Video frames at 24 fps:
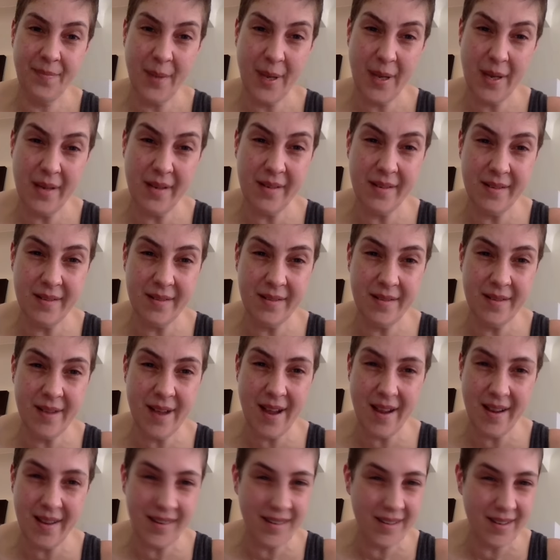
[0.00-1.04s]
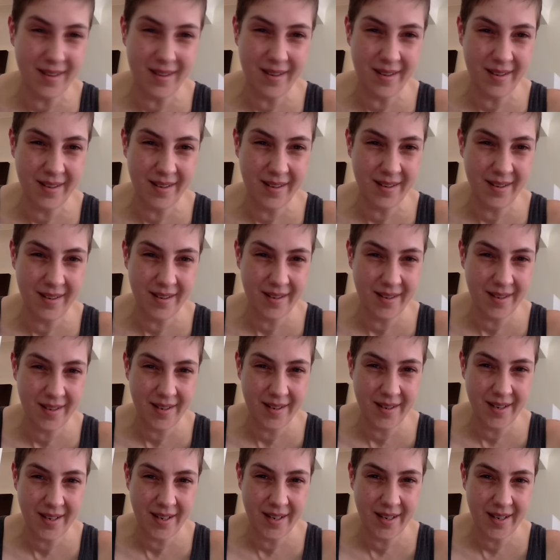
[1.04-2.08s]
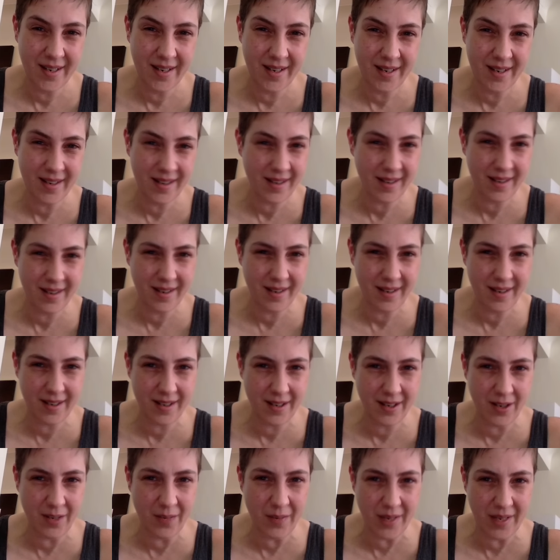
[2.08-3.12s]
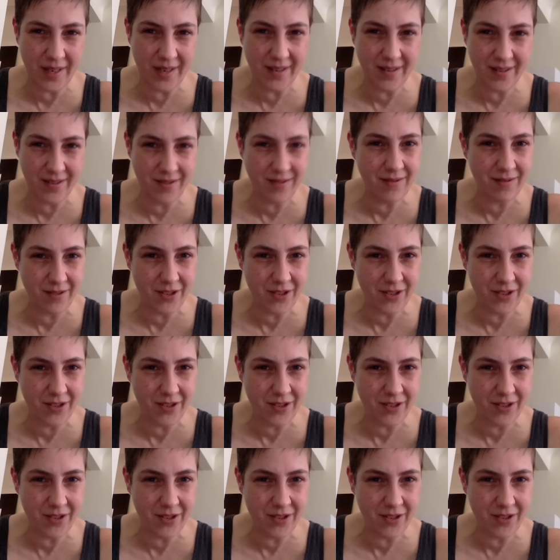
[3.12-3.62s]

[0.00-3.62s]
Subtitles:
Pinhead? You mean